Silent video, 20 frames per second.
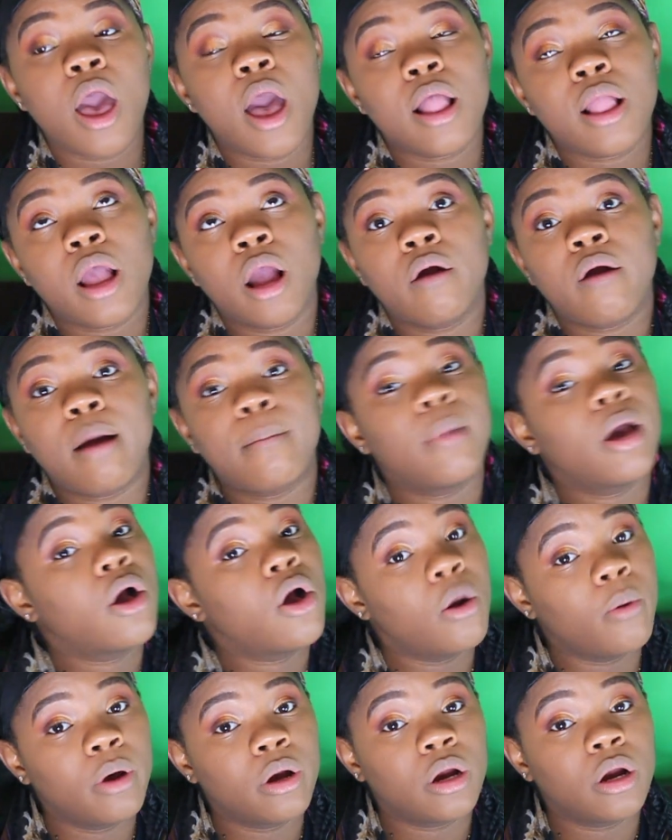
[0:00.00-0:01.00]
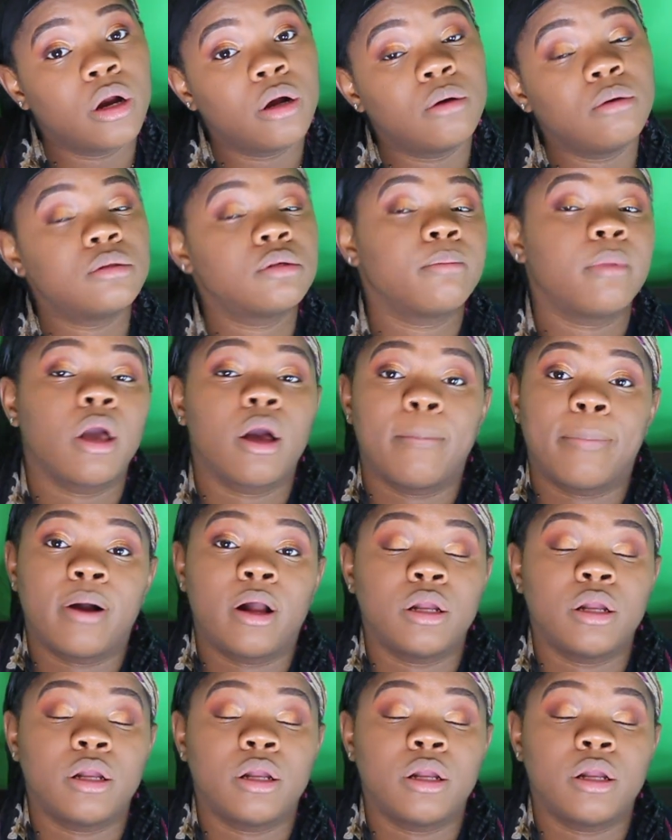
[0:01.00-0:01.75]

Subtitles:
And I grabbed my coworker, who's a makeup